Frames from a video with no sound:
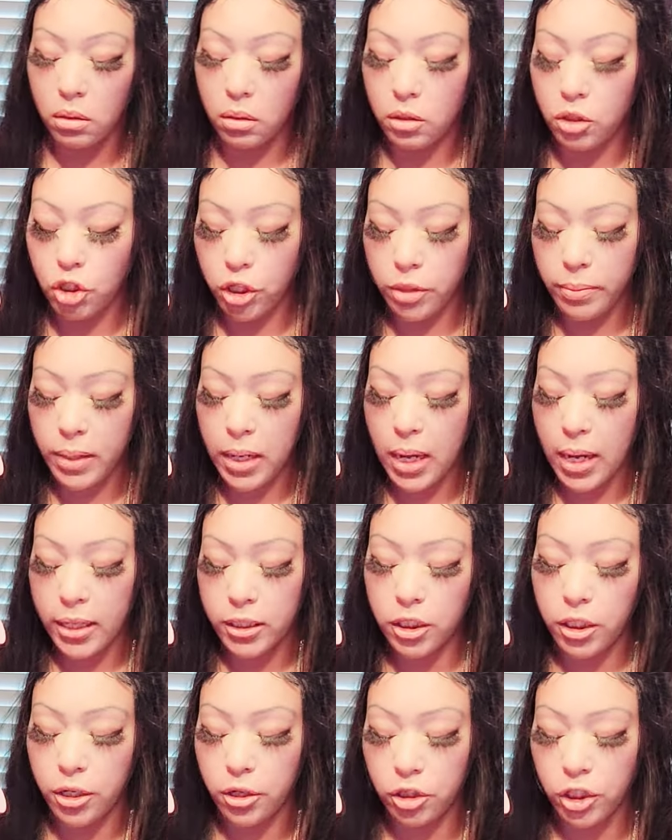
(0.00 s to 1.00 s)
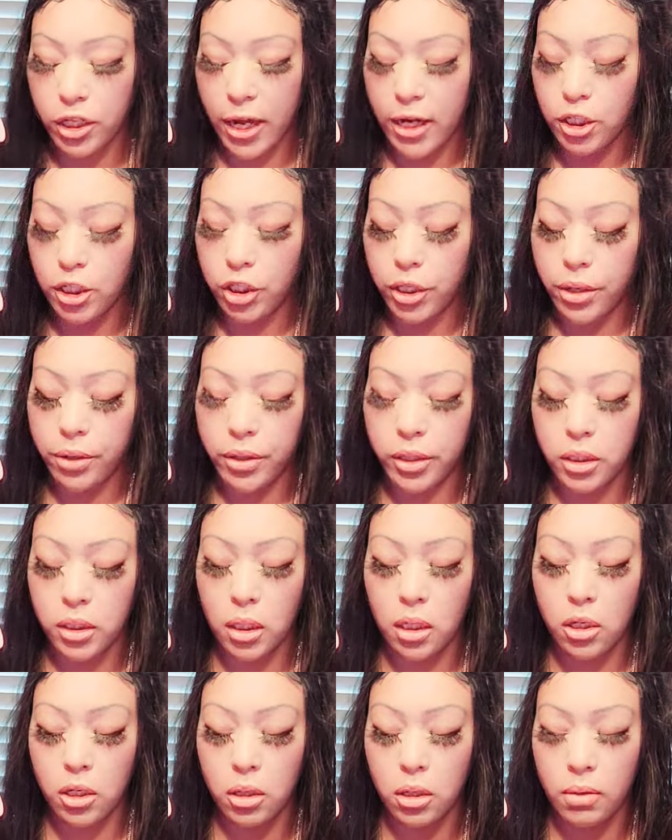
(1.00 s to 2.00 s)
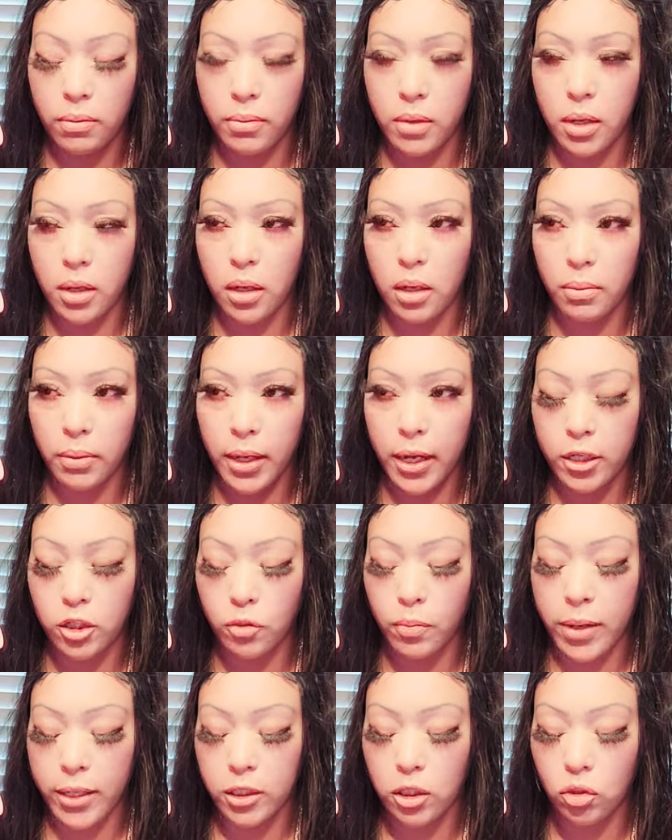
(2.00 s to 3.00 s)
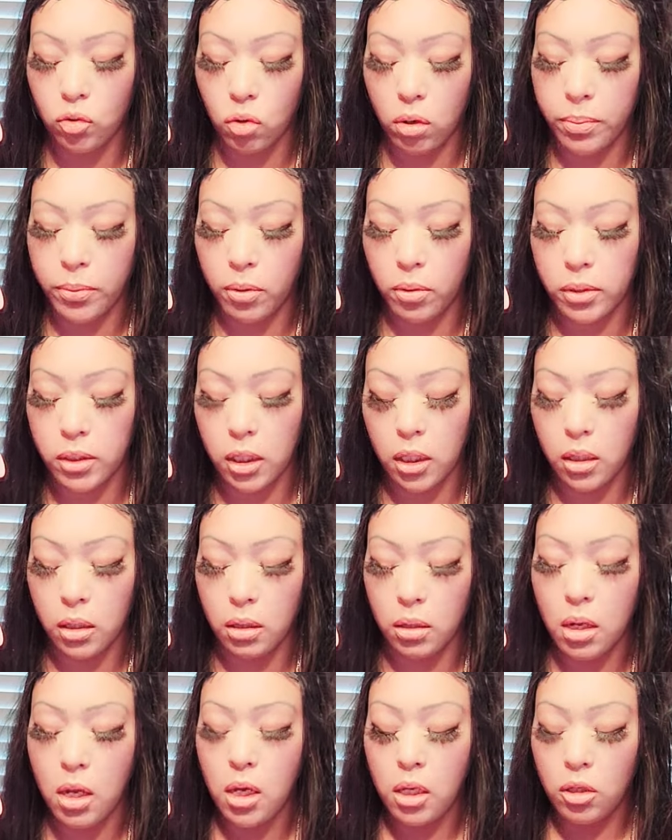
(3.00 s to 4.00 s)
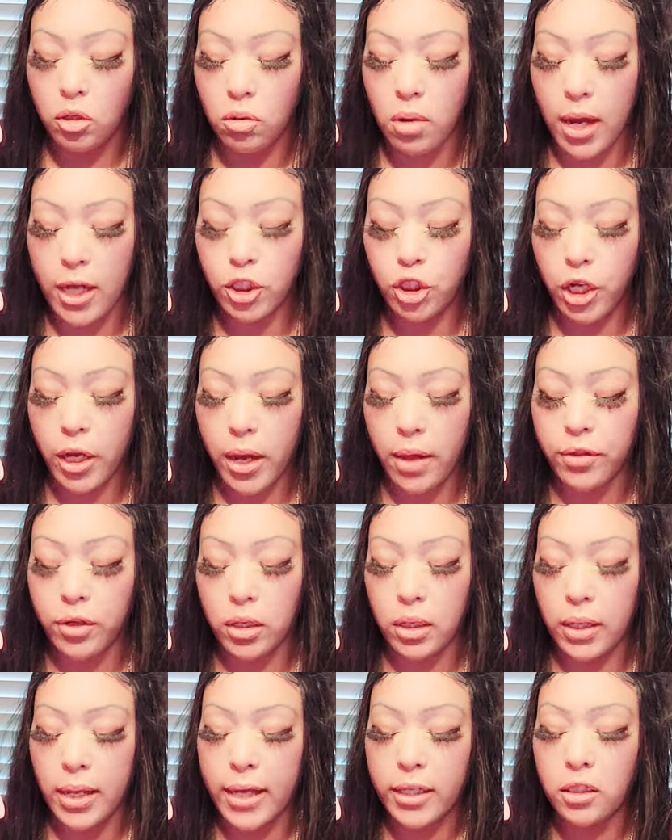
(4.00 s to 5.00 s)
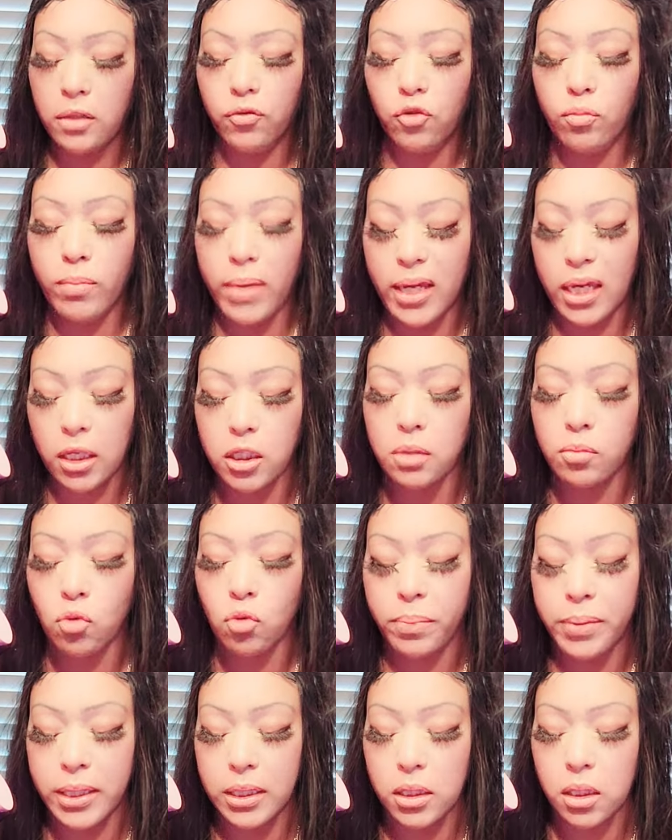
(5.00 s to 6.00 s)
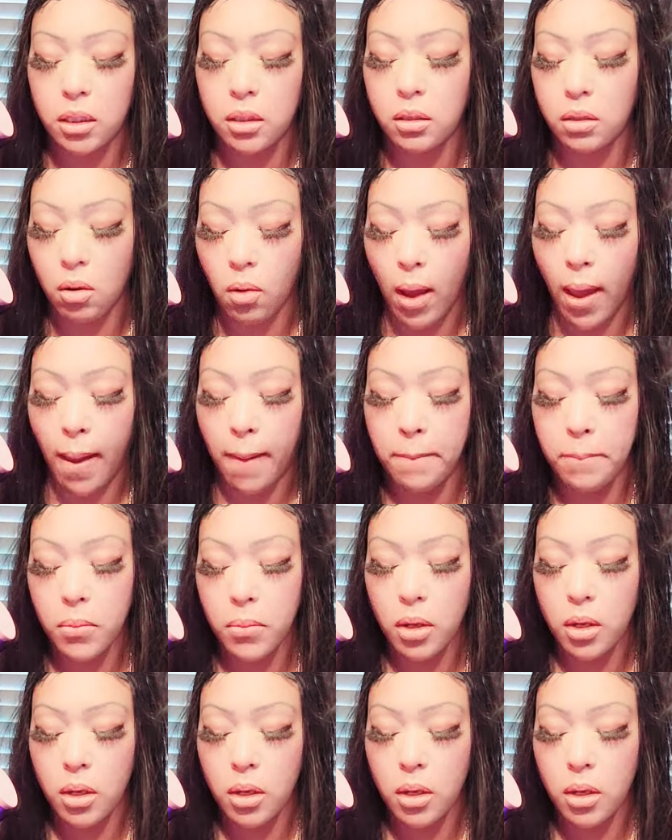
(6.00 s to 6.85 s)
Gemini is here, Sagittarius here, uh, Cancer, Pisces, Scorpio is here. You guys check out the collective. You may get some more pieces, okay?